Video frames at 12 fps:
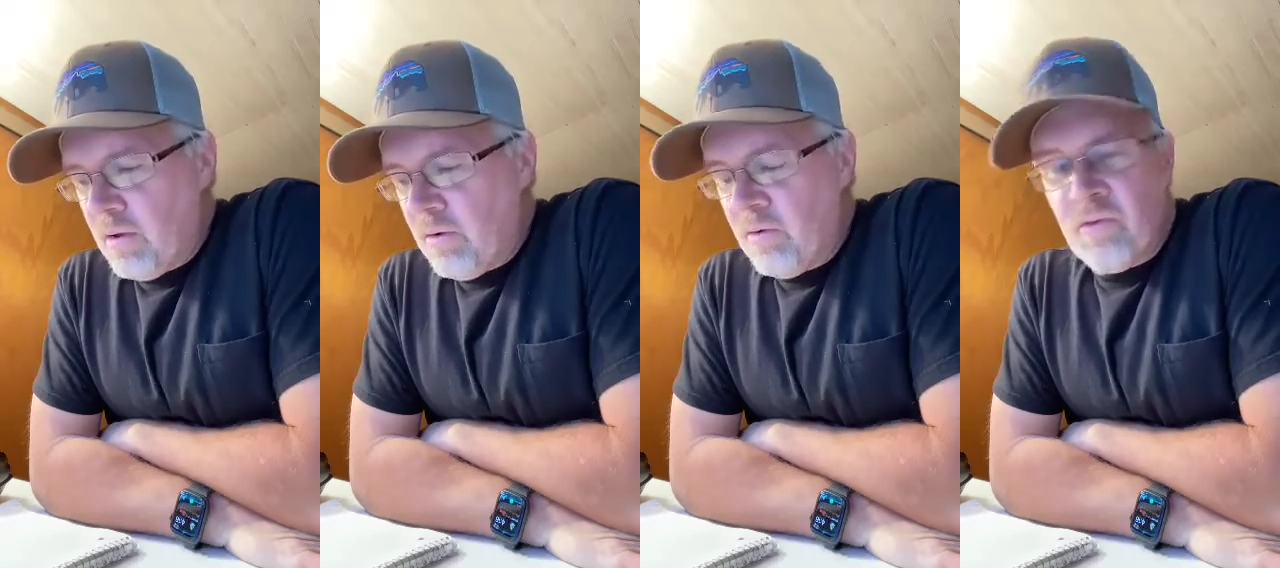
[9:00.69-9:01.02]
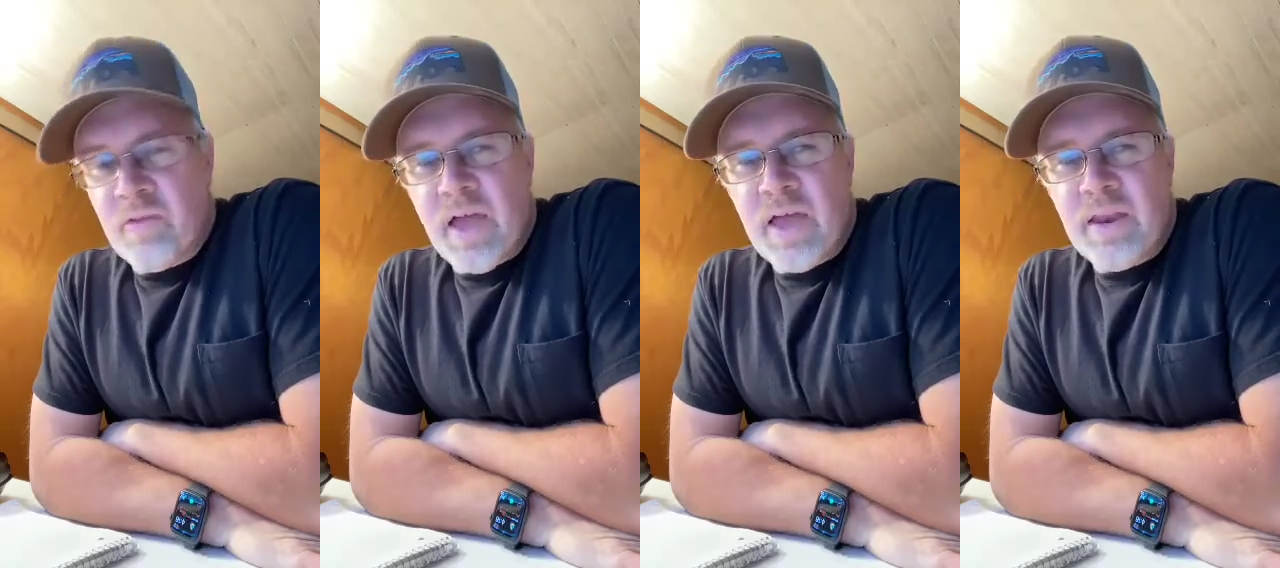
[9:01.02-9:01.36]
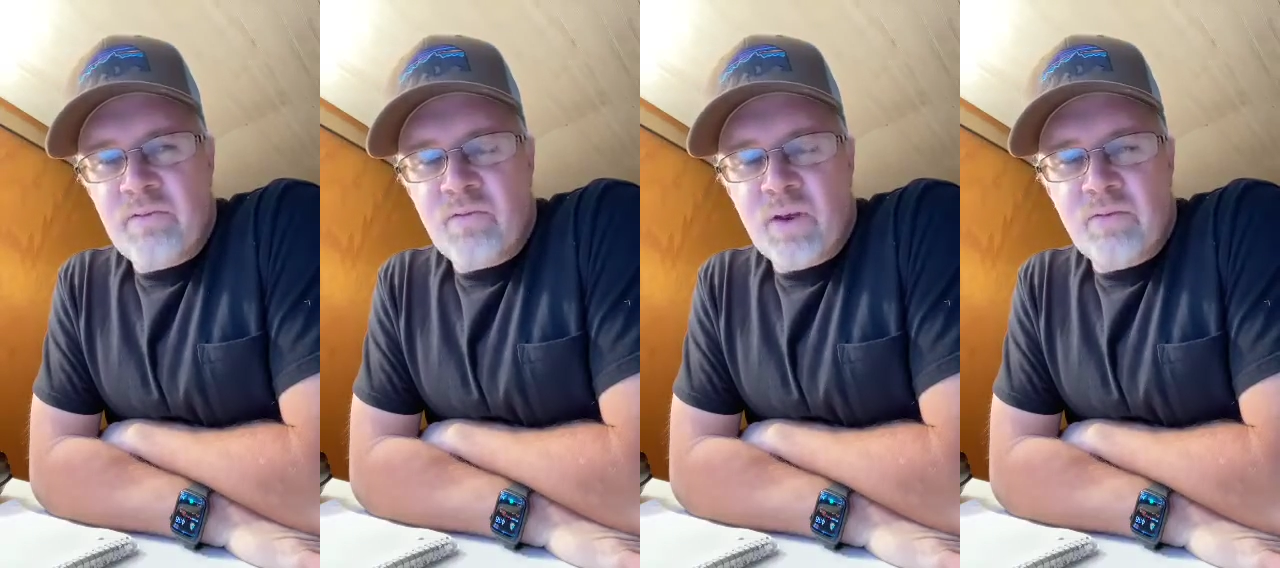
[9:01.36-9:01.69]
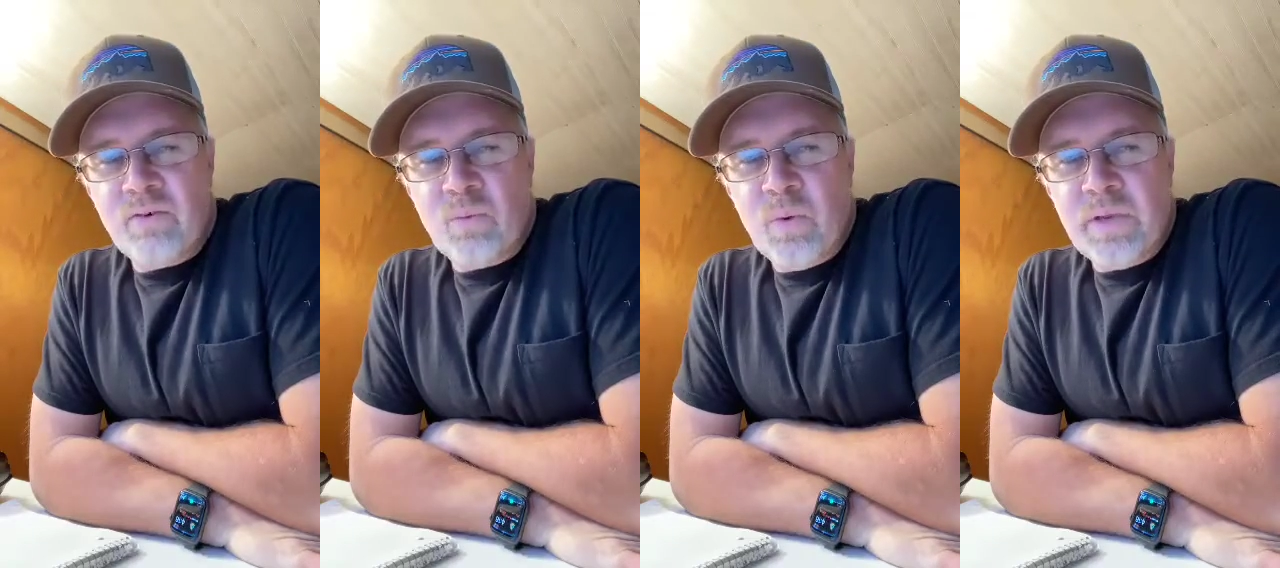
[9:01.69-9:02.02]
Other than that, everyone
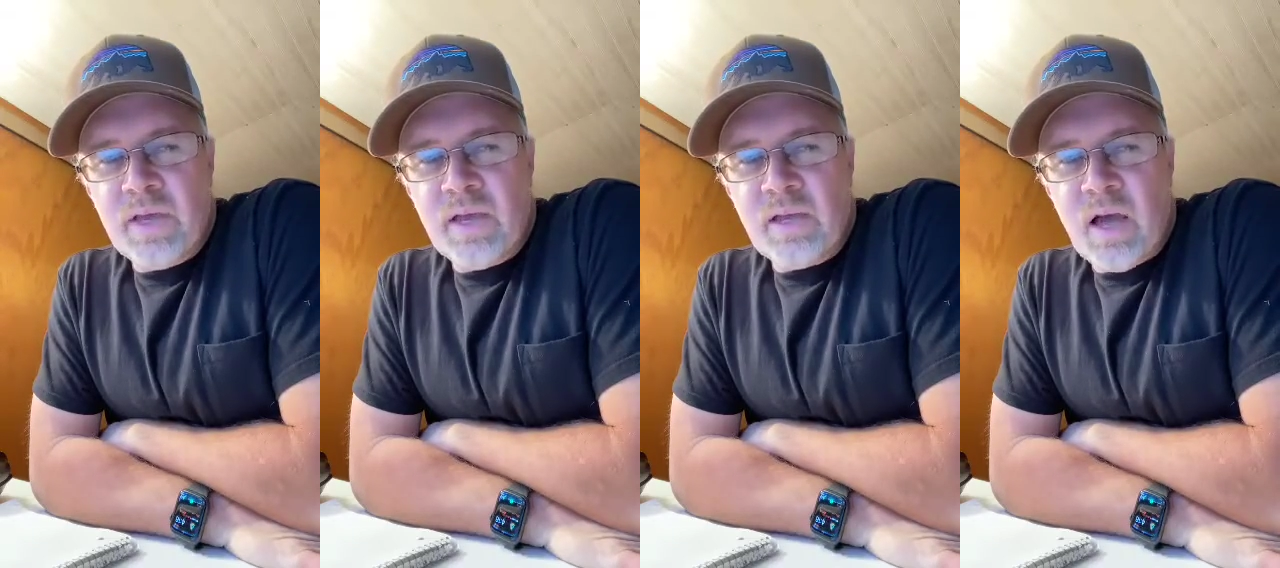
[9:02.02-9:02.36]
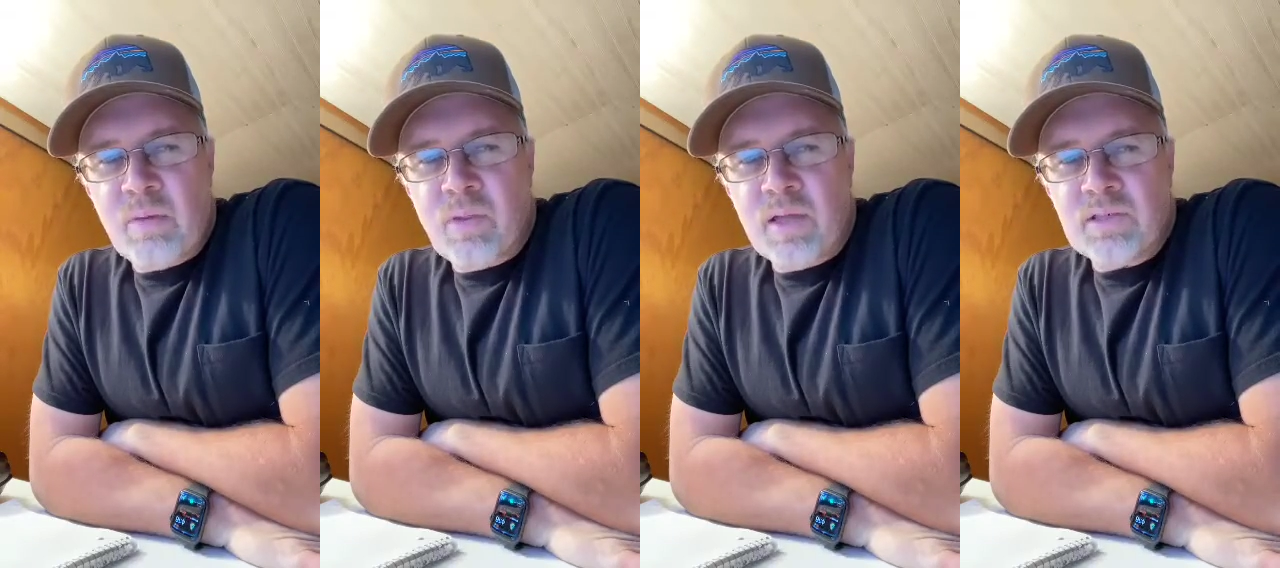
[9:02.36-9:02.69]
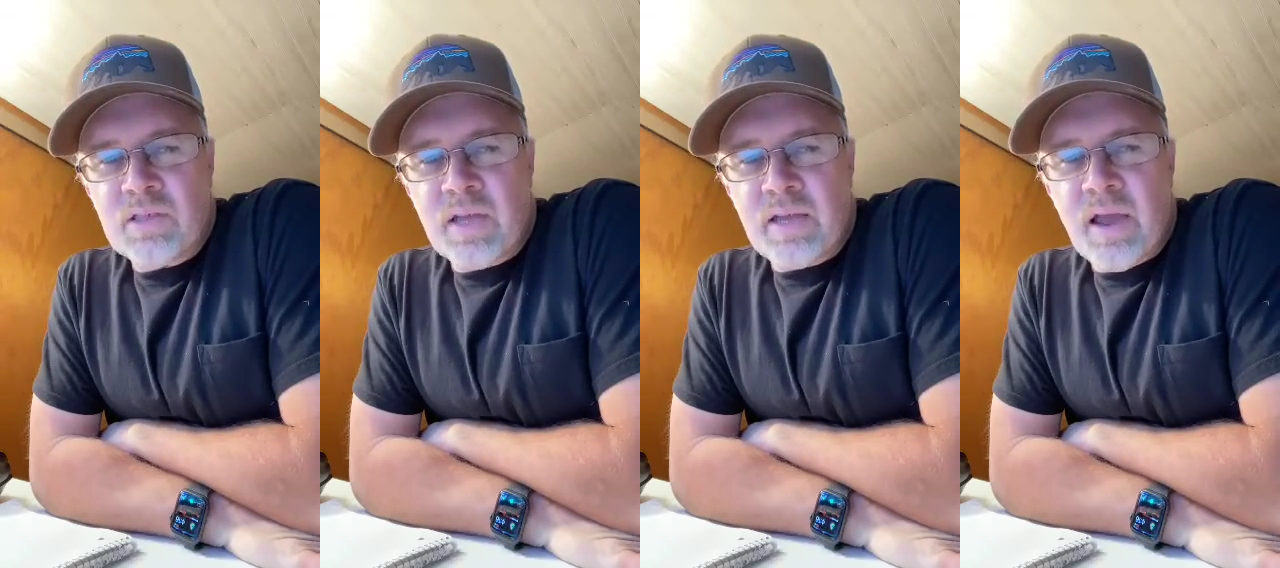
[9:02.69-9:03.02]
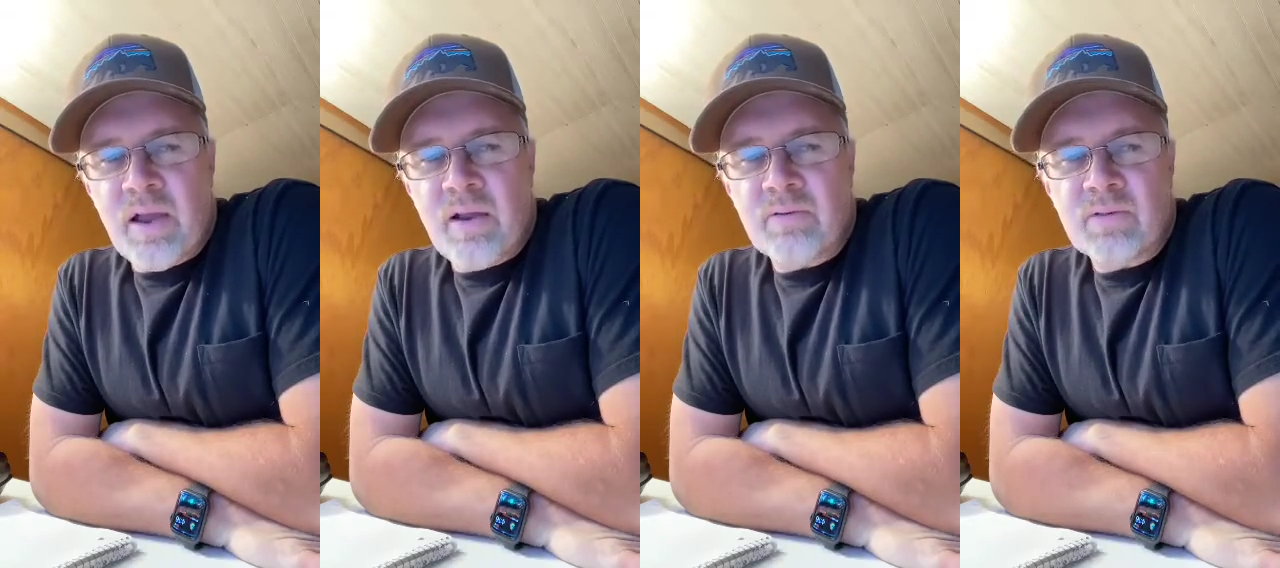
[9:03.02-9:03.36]
have a good weekend. God bless. Take
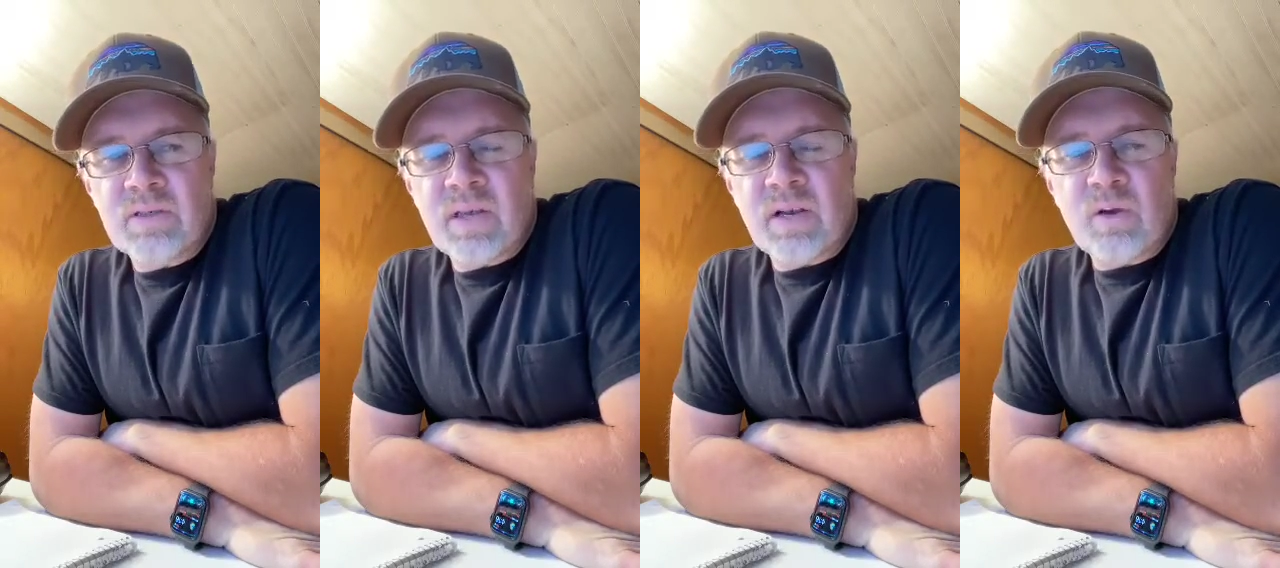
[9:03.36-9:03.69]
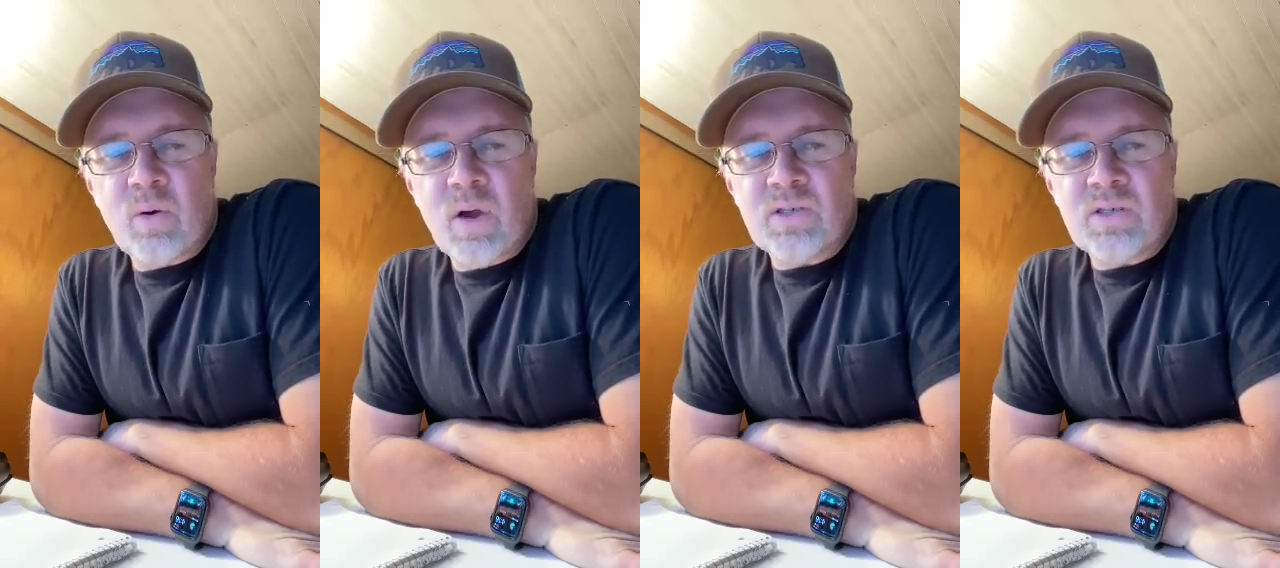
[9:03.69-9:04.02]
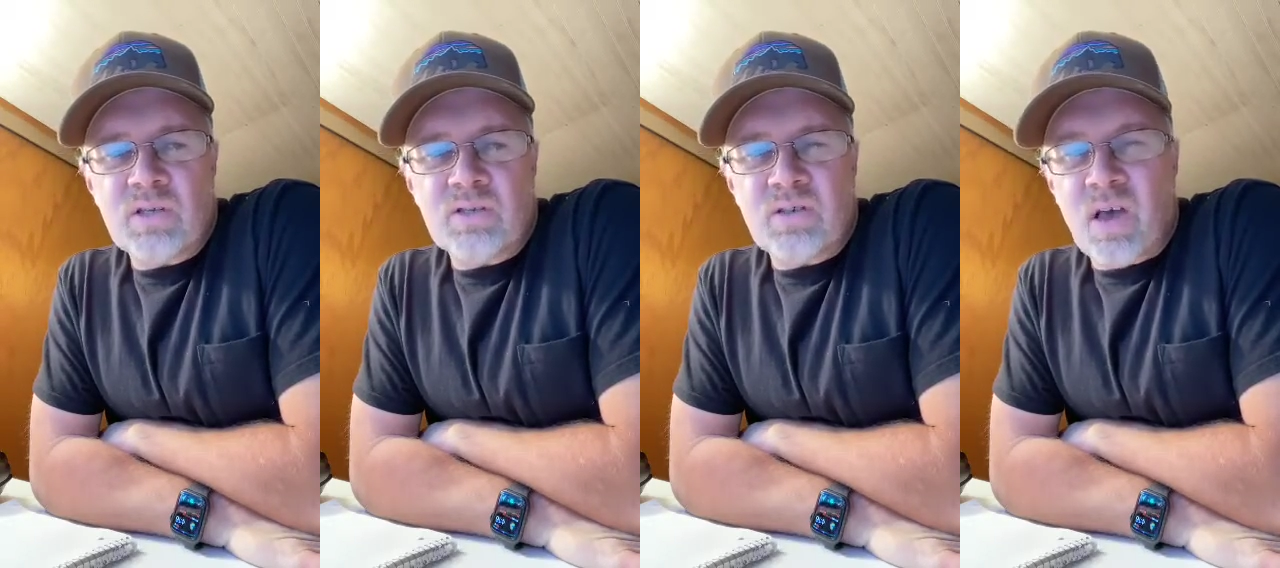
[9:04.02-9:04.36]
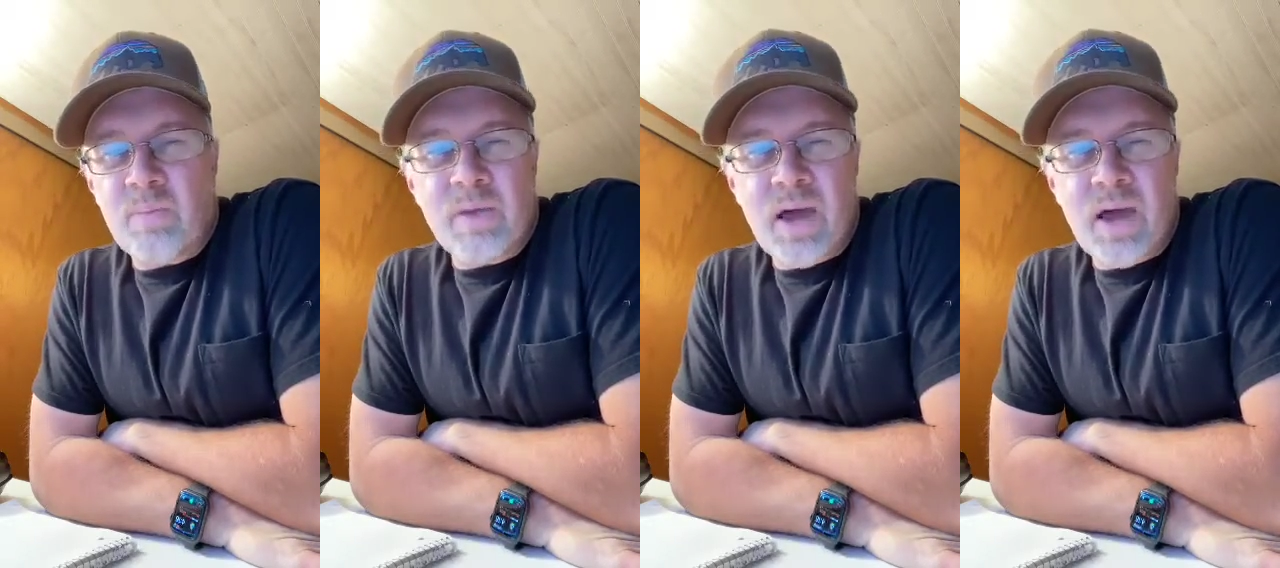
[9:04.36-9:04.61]
care. Send any questions. I'll be